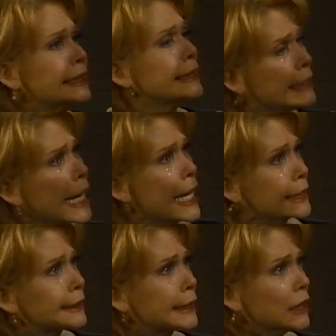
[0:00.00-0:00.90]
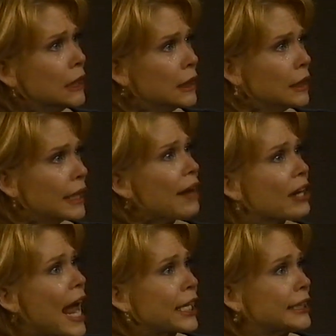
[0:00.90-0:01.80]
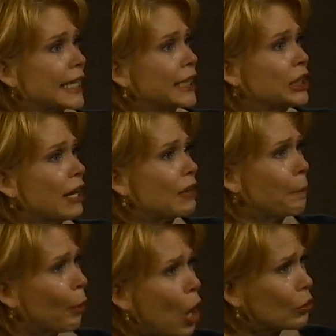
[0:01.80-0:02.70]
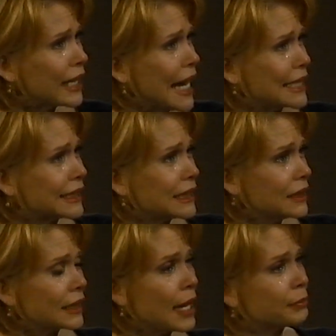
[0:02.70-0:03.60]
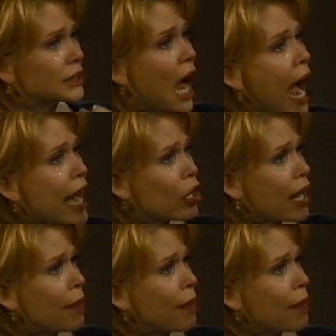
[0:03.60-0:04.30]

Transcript: yes. Every accusation, every protest. I'm tired. I'm